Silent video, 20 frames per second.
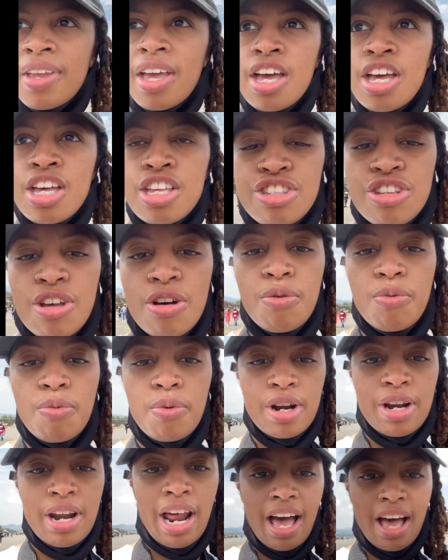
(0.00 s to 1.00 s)
see
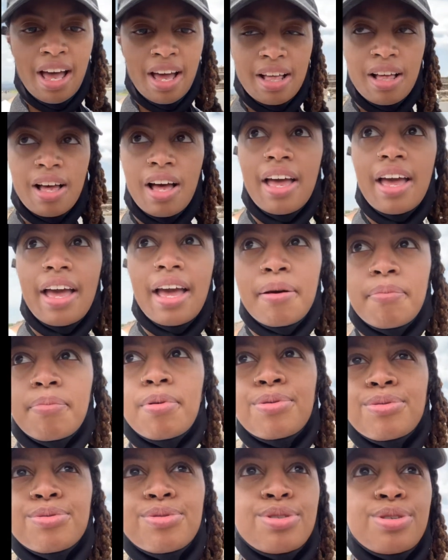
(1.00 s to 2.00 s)
the Avenue
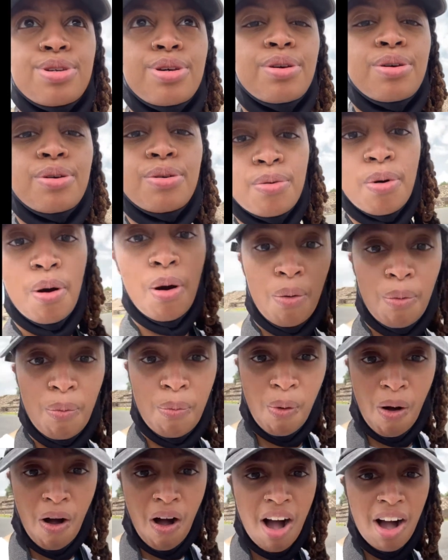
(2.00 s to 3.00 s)
of the Dead.
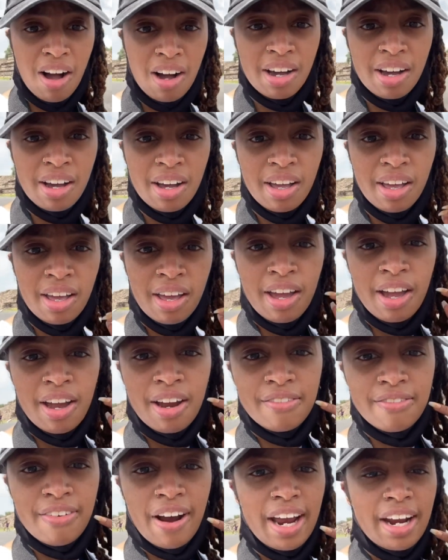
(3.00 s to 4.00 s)
I was able to see
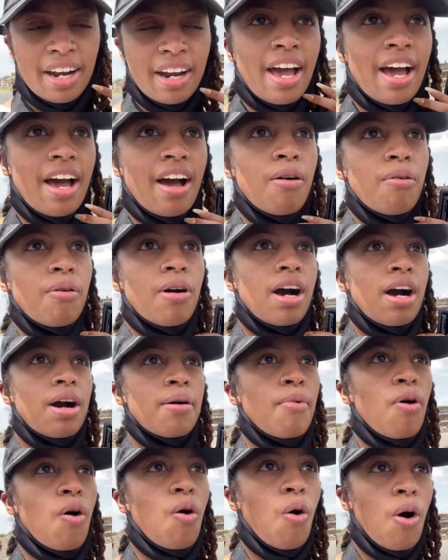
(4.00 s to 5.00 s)
the Pyramid of the
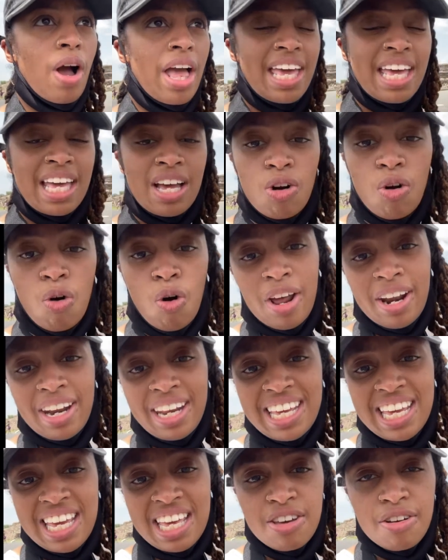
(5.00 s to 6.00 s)
Moon and the Pyramid of
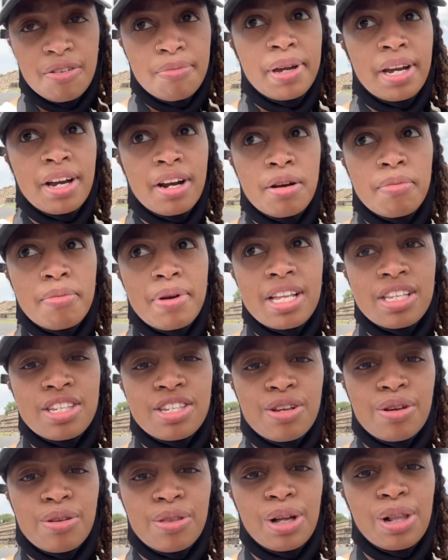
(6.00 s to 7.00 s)
the Sun.
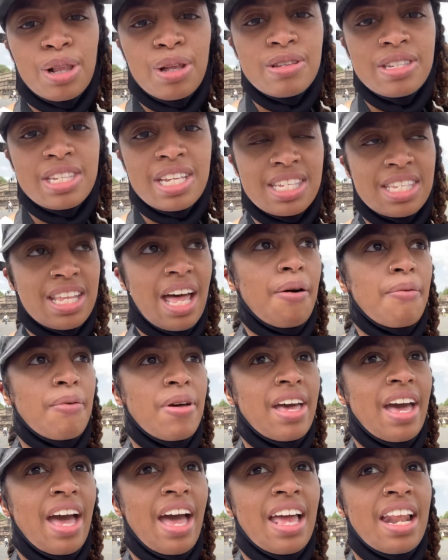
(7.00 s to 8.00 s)
And this
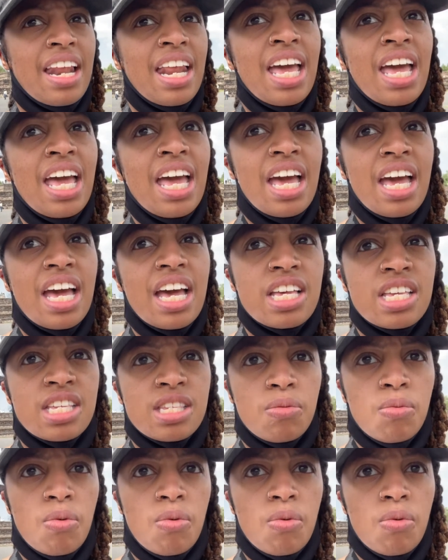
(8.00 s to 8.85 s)
predates the